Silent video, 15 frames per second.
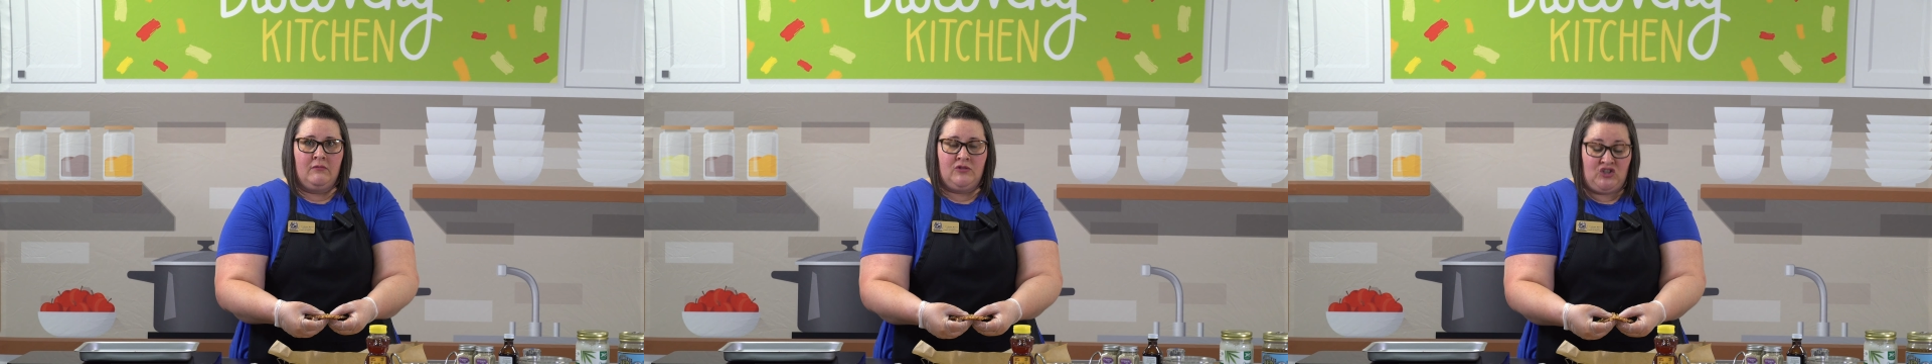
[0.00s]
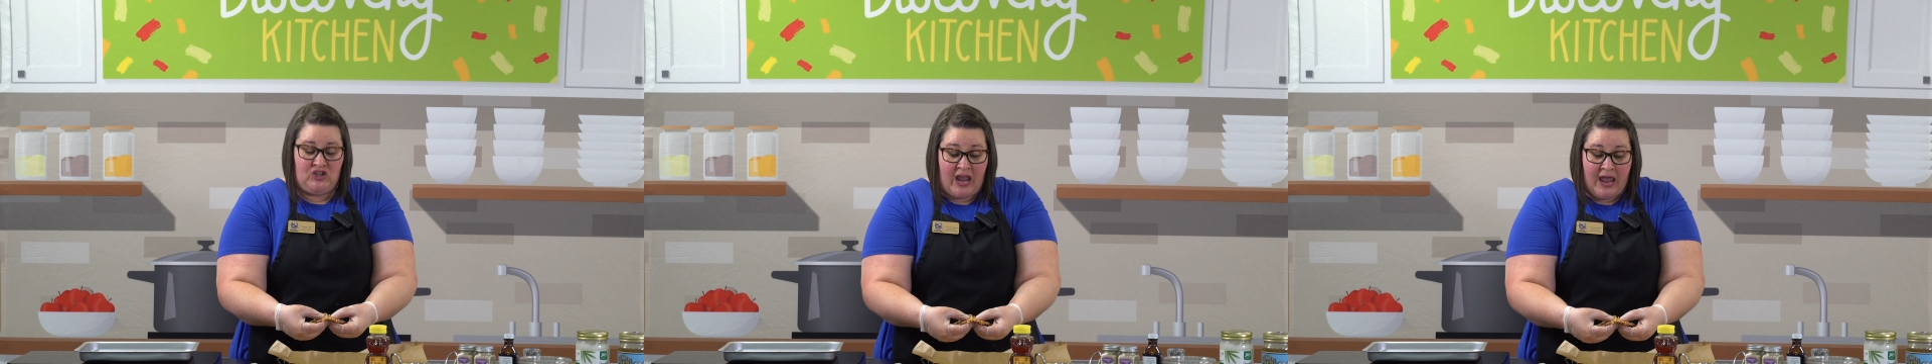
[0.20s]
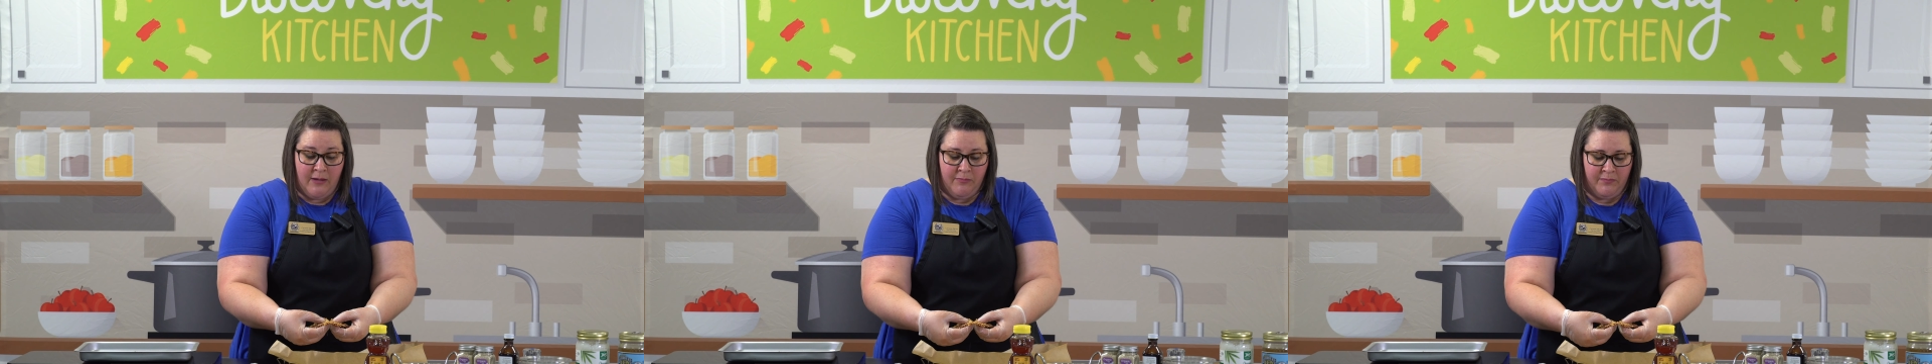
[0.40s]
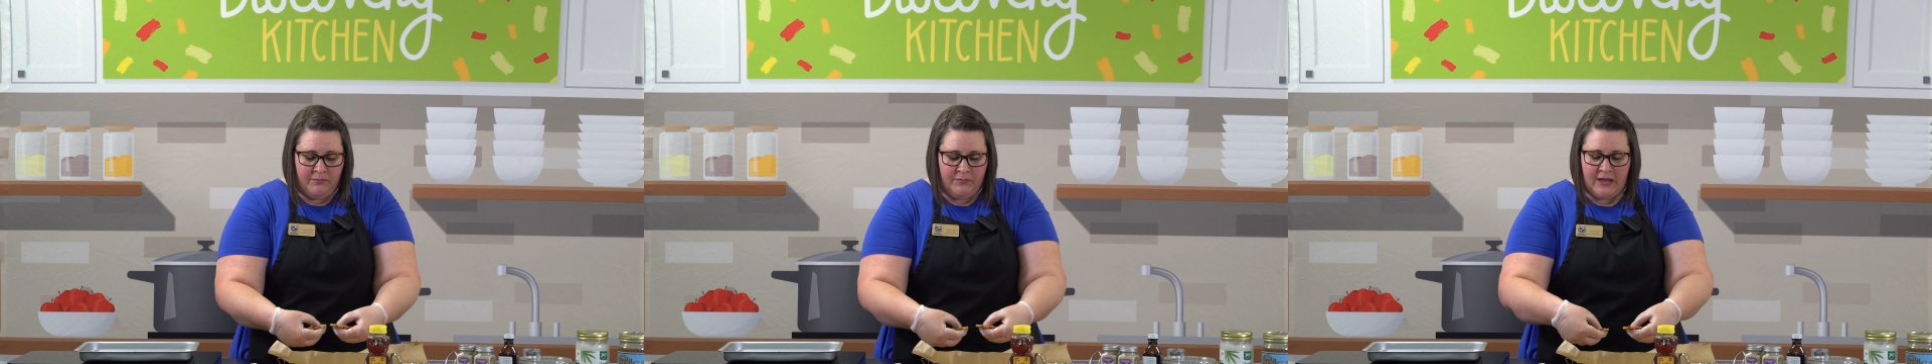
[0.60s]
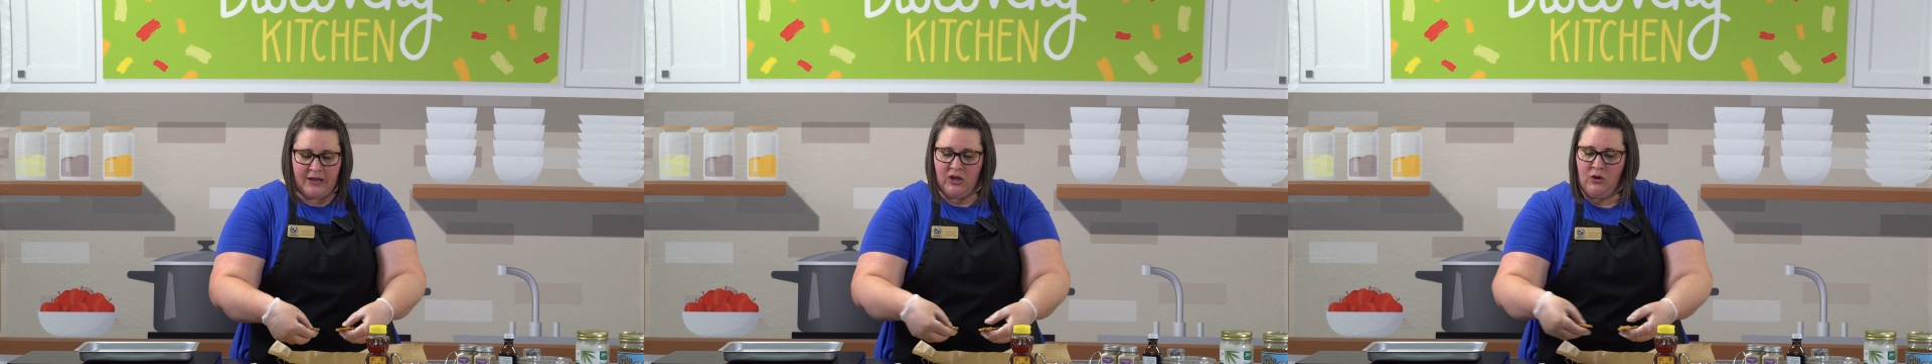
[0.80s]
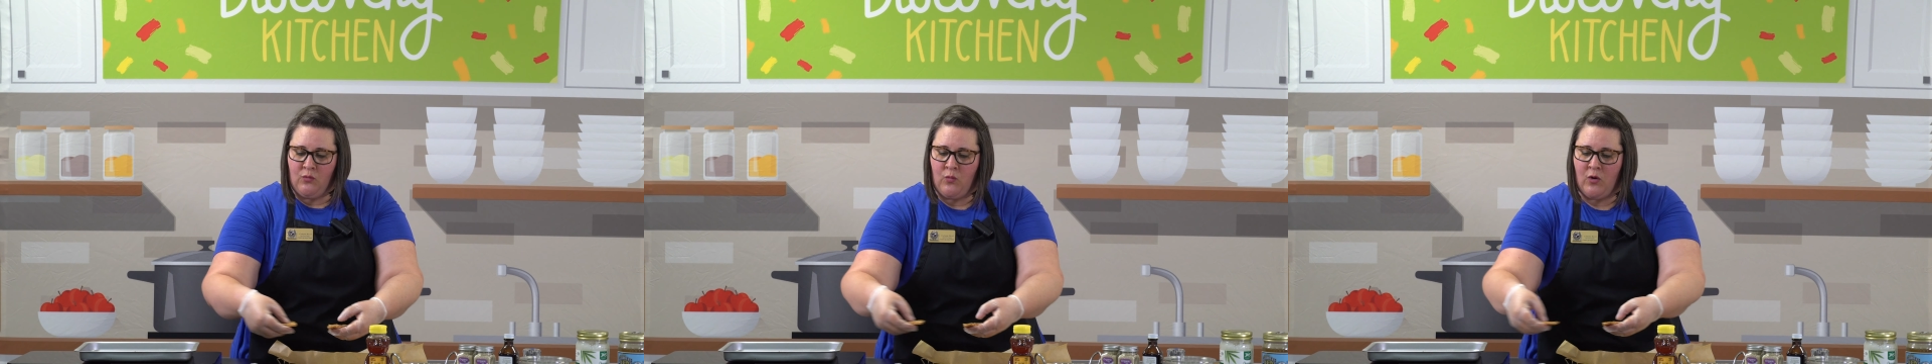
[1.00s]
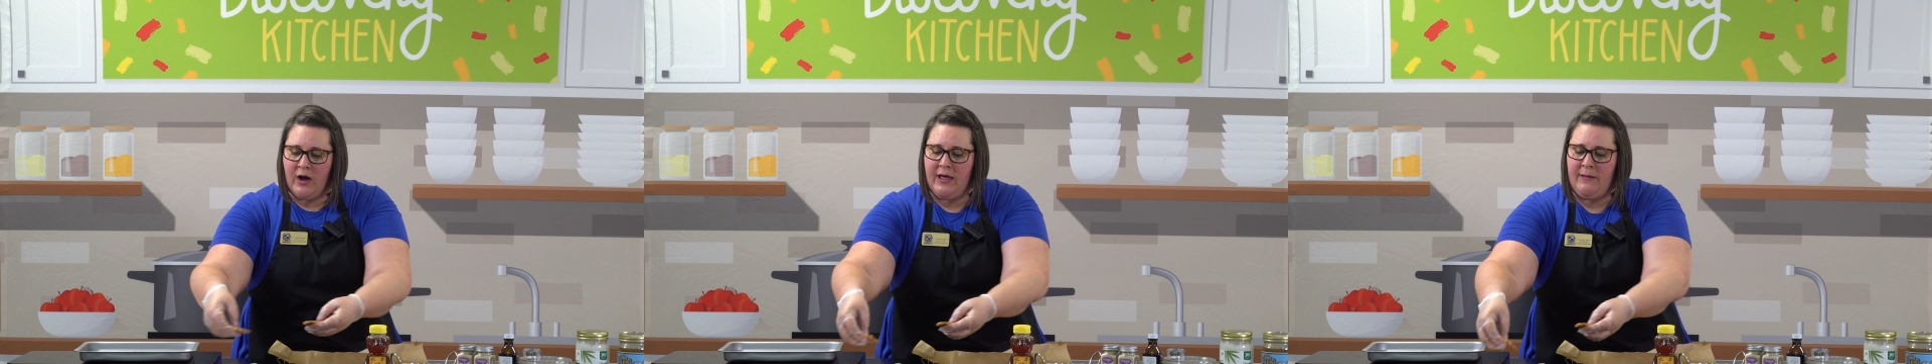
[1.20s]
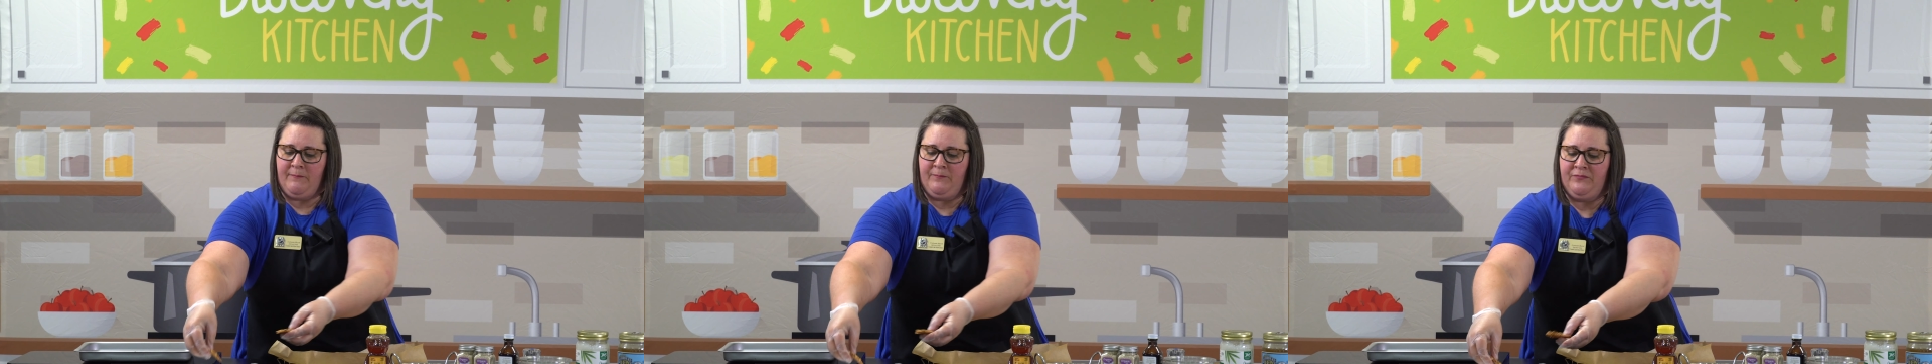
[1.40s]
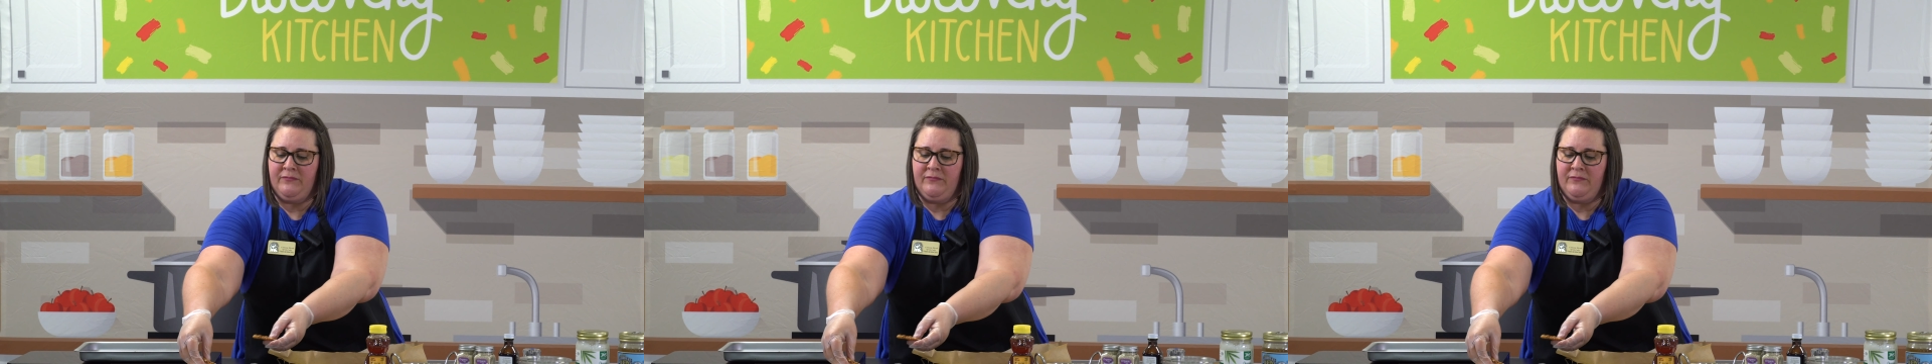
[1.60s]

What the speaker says: shape that you want.